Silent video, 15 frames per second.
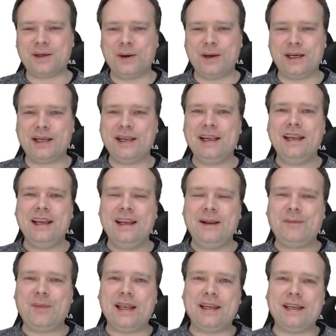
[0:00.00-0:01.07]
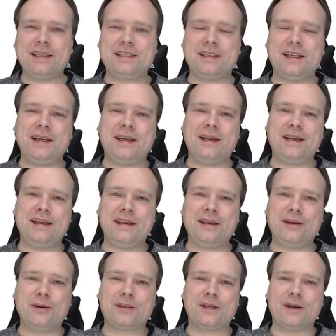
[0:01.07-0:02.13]
So
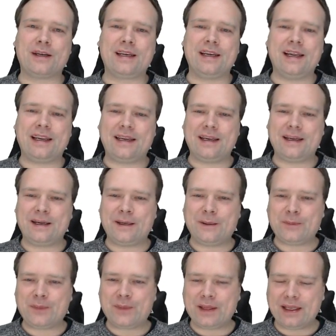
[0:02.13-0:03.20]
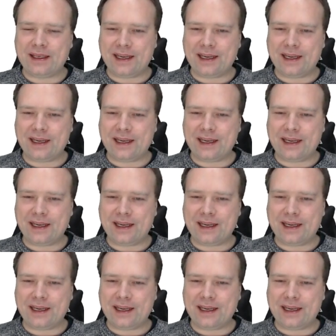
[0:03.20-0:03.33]
it looks a lot like our